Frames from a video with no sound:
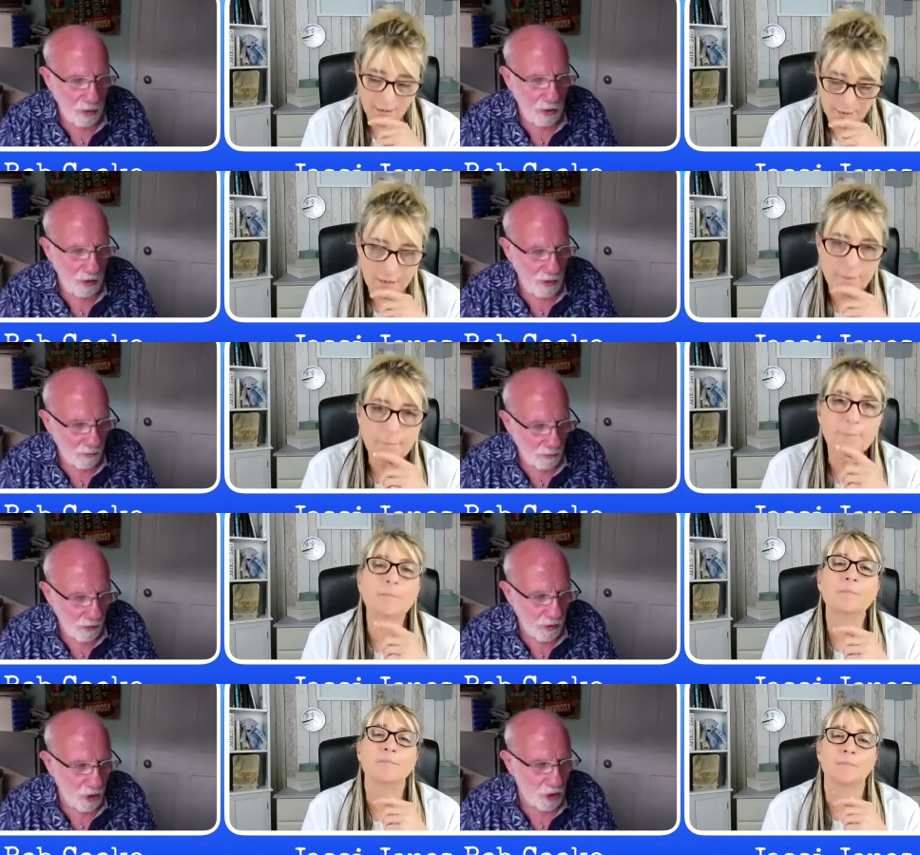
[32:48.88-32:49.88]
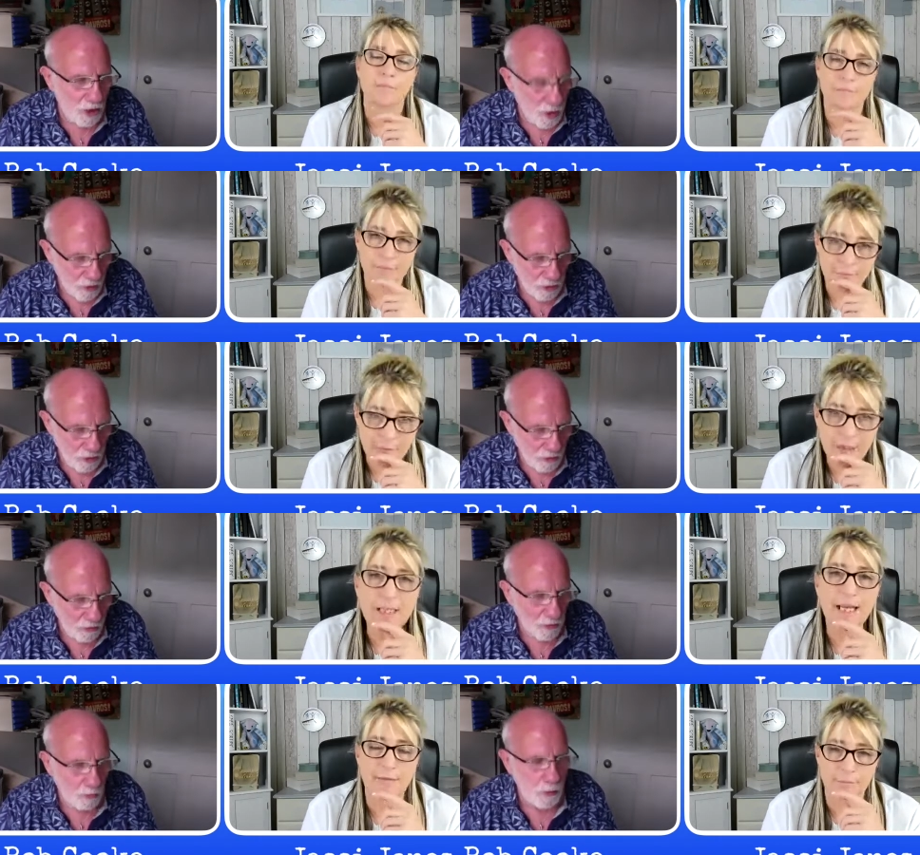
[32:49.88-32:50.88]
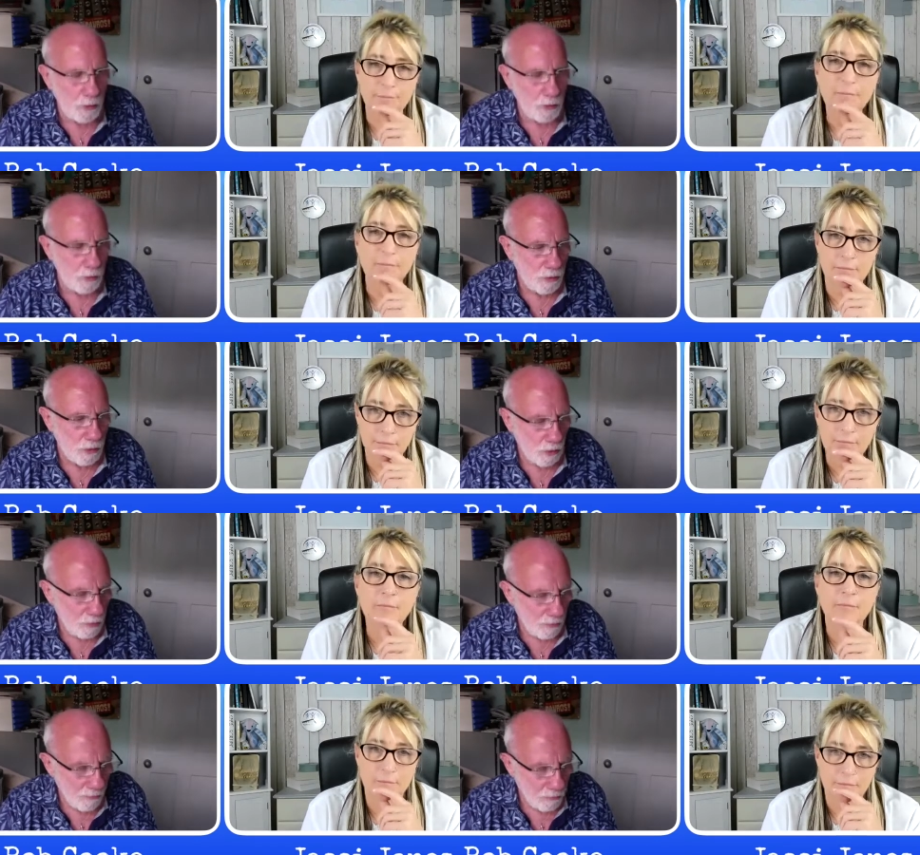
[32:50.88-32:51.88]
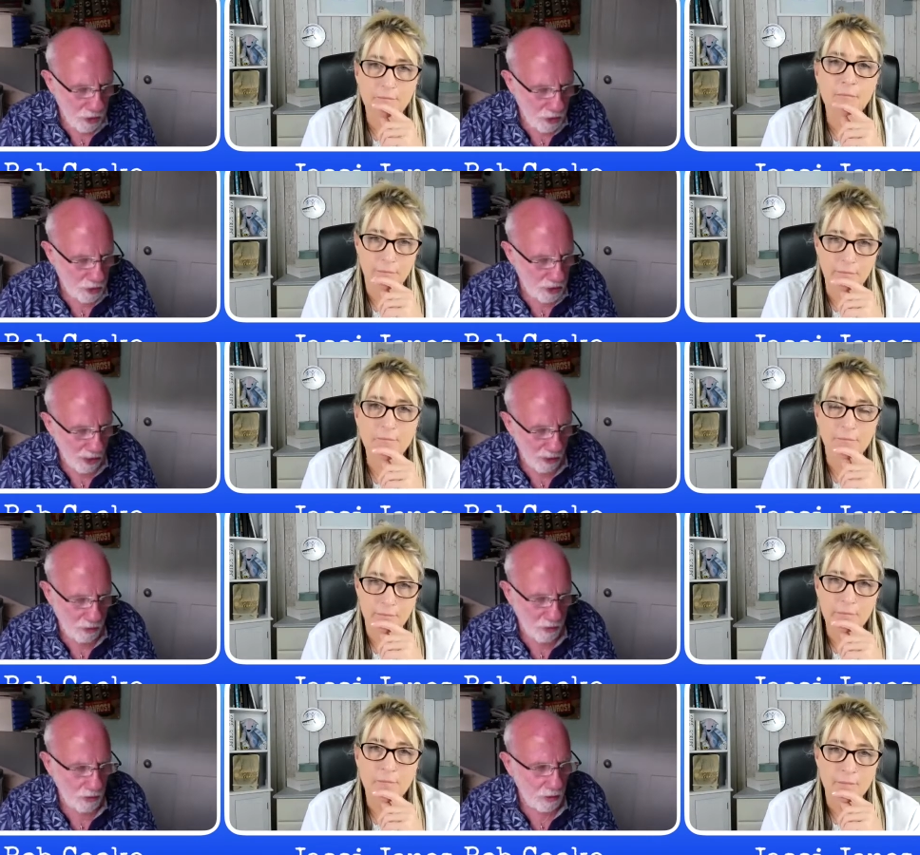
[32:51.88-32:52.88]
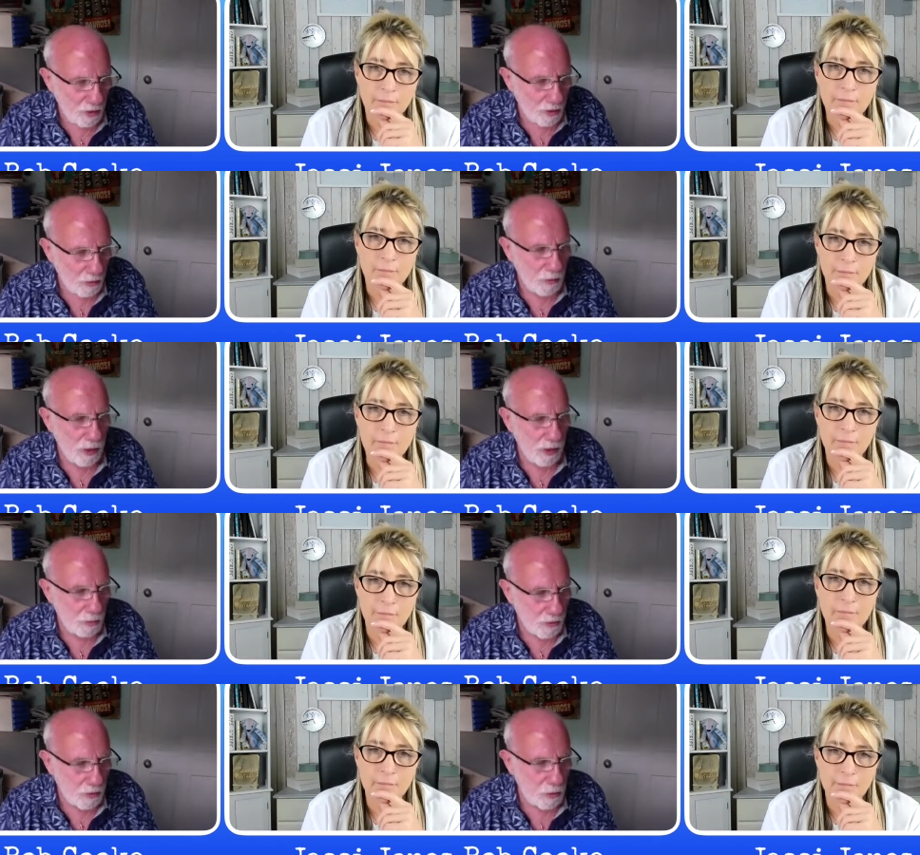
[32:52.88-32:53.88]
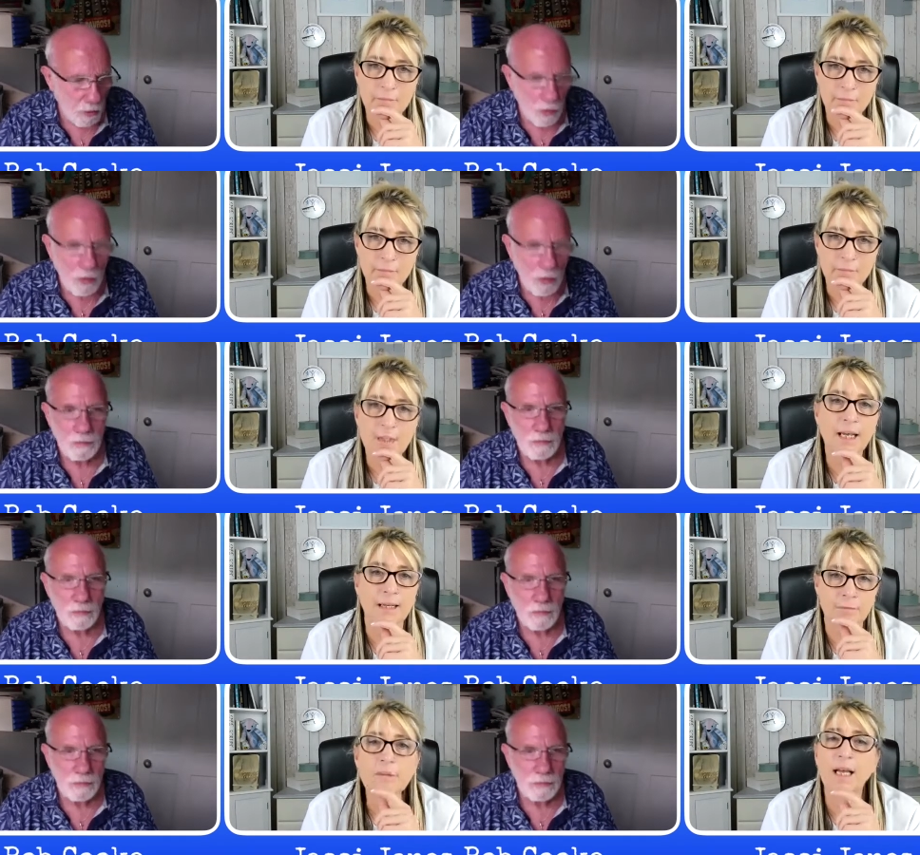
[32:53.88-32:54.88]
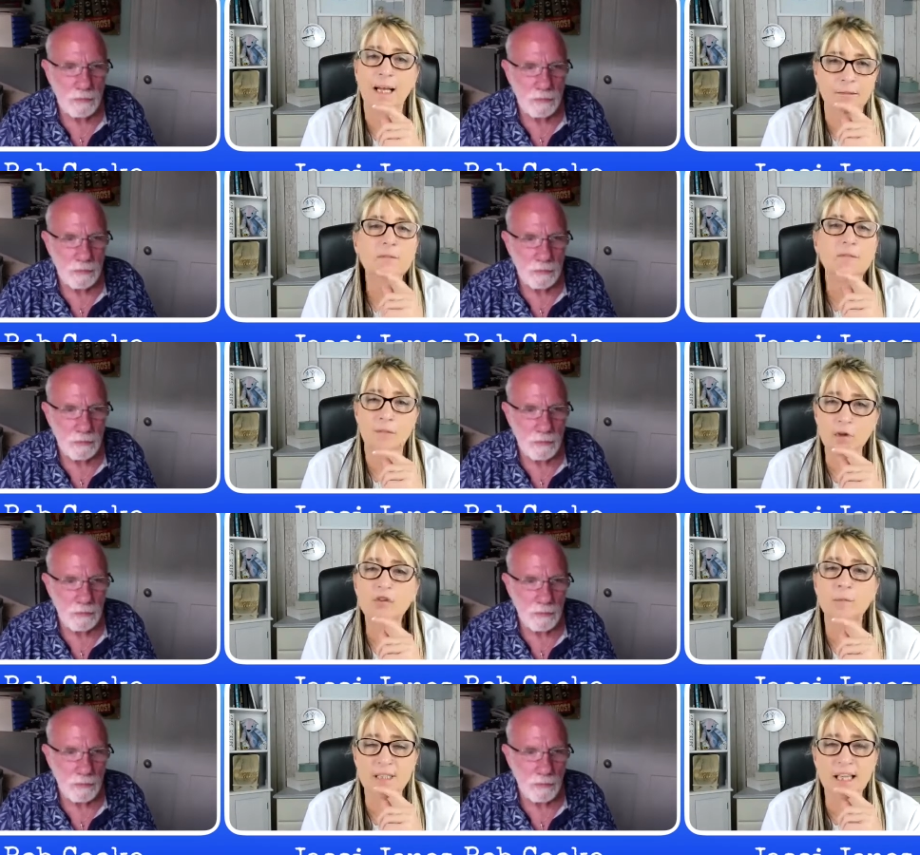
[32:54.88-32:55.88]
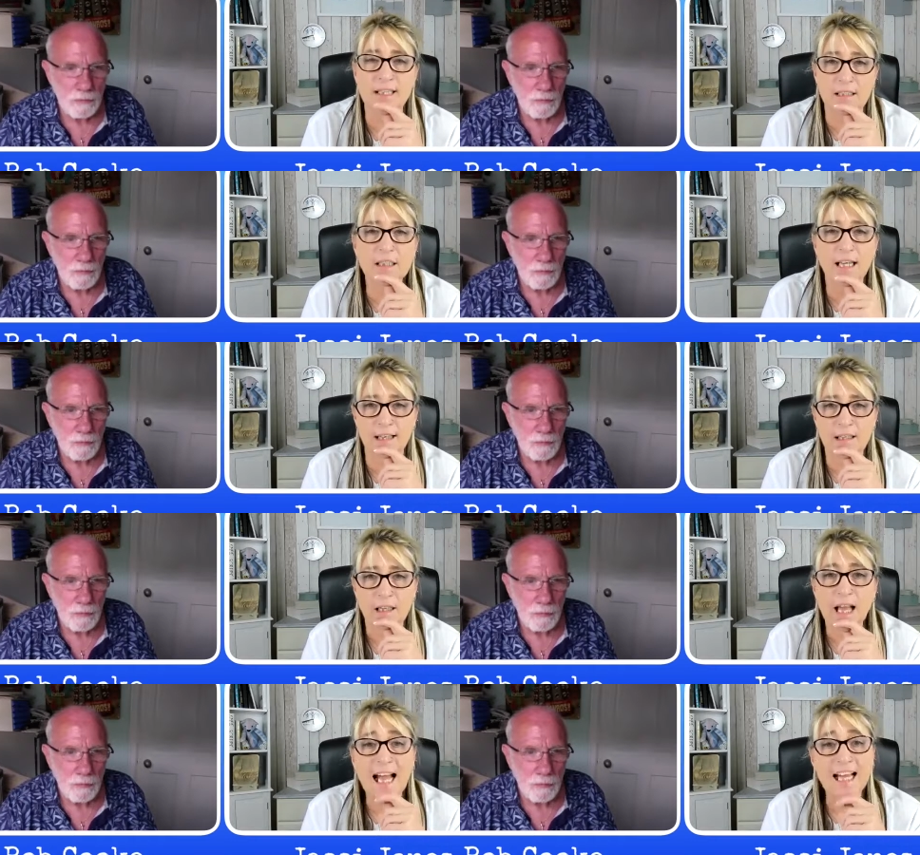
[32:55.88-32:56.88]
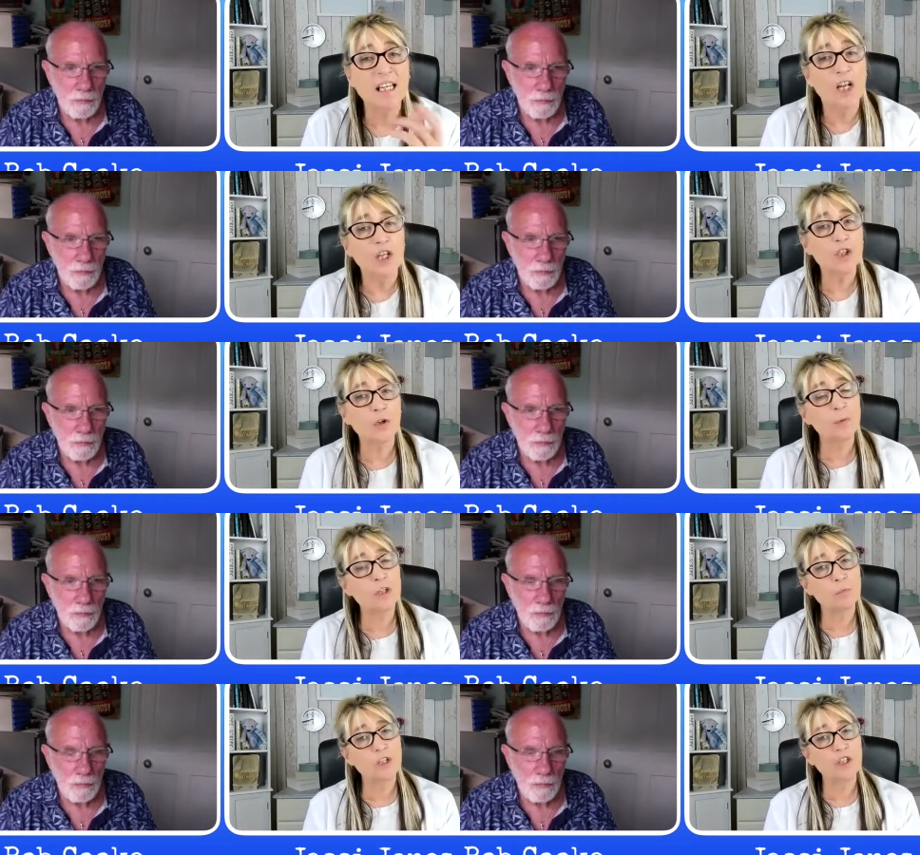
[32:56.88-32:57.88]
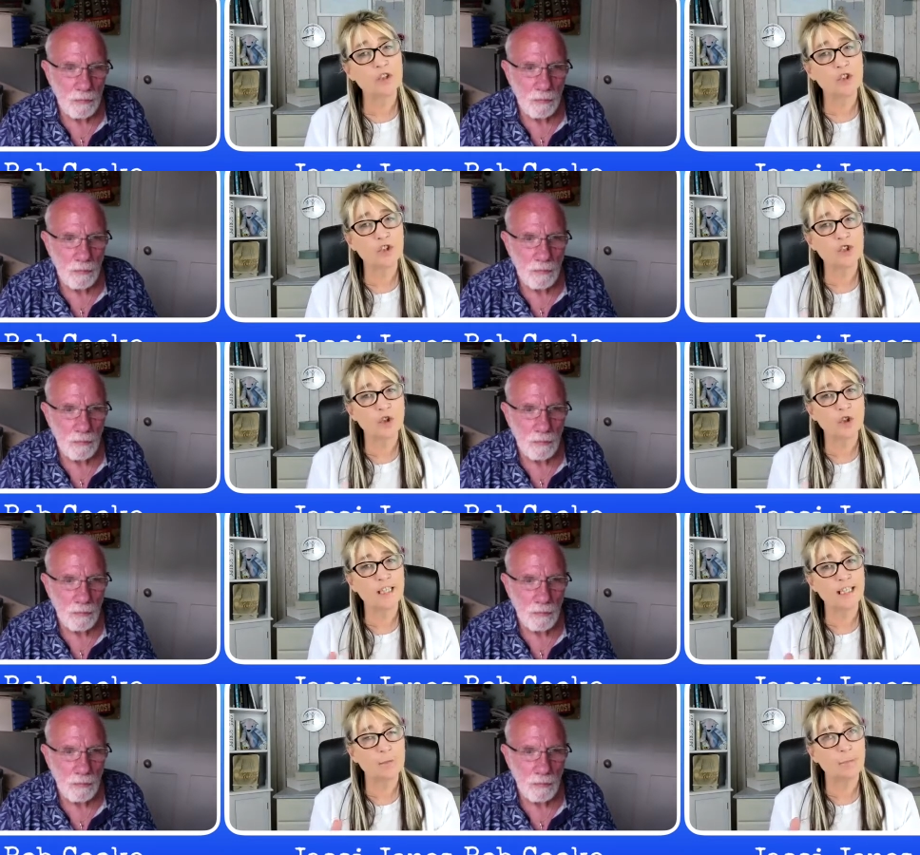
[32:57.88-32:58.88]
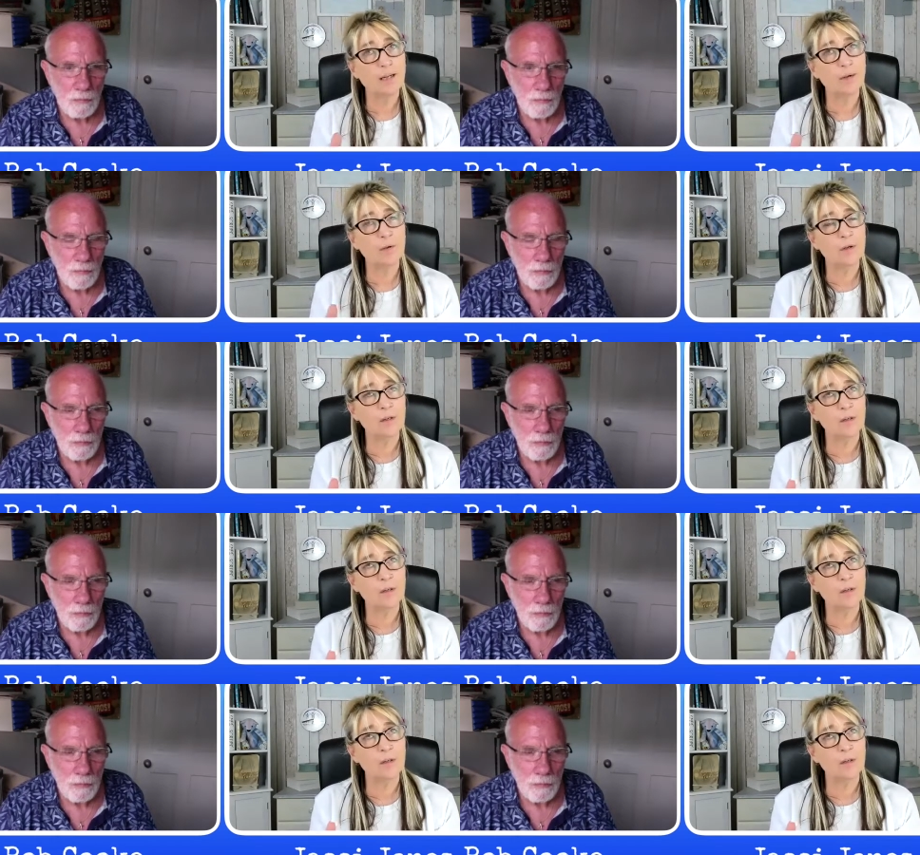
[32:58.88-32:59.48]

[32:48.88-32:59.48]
Speaker 1: in the first sessions for the people who have reached out to be able to talk.
Speaker 2: Yeah, yeah, hundred percent, yeah. And you know, we're we're not just talking about